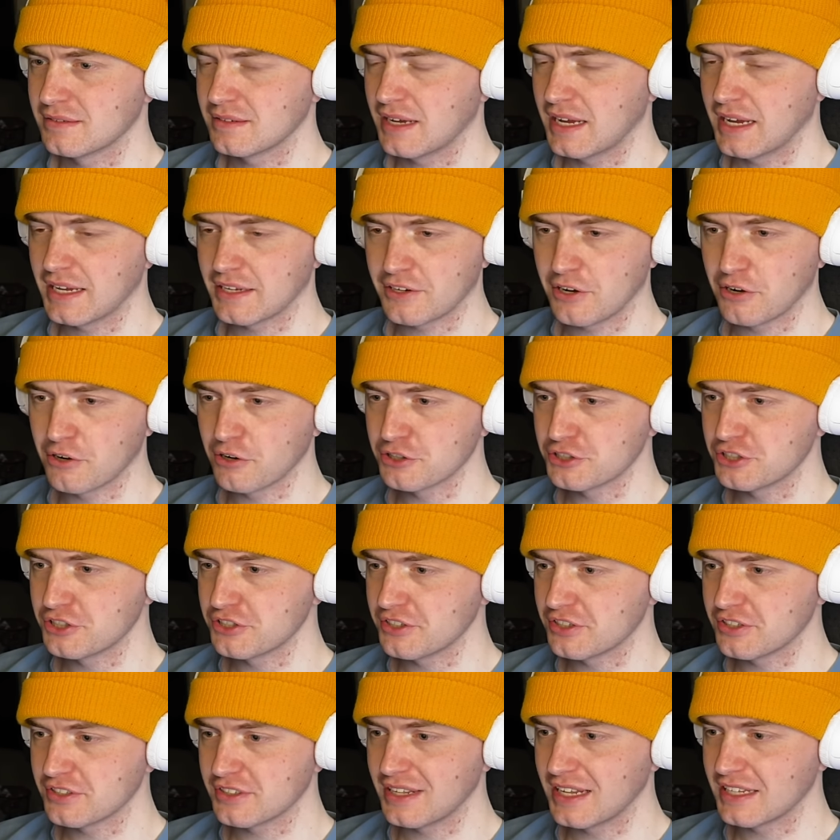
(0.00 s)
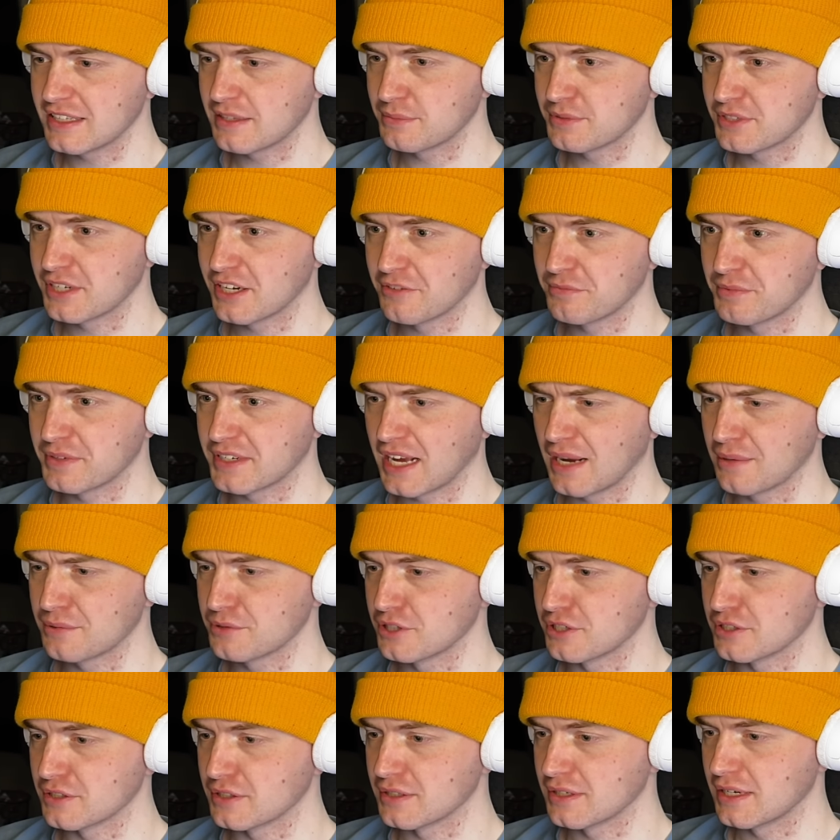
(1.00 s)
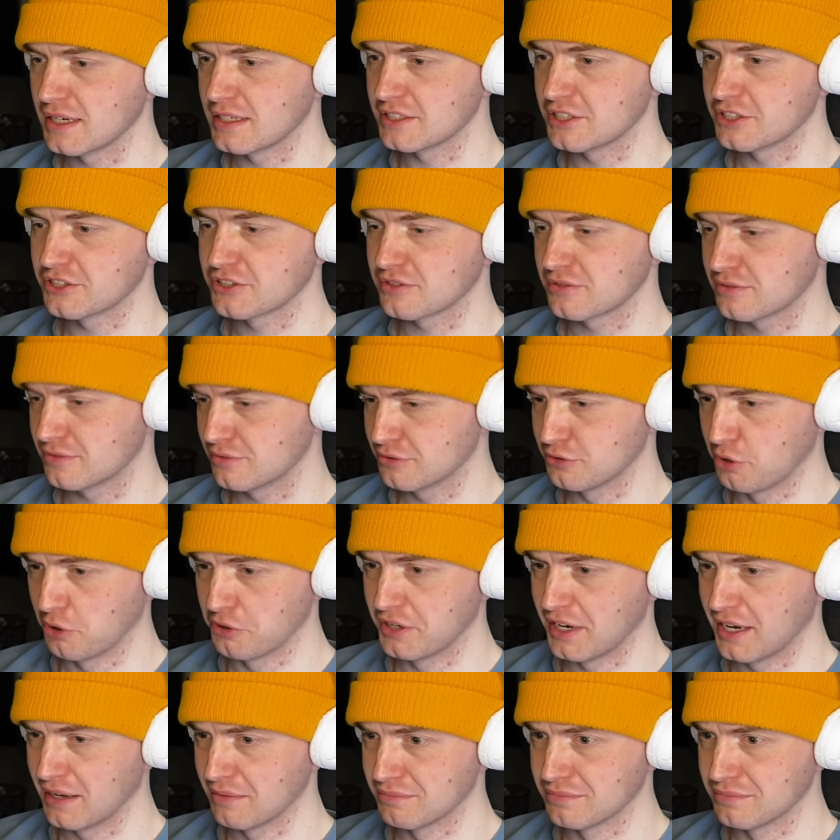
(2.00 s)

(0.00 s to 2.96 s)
Hey, Goku should just let himself be captured and just join them.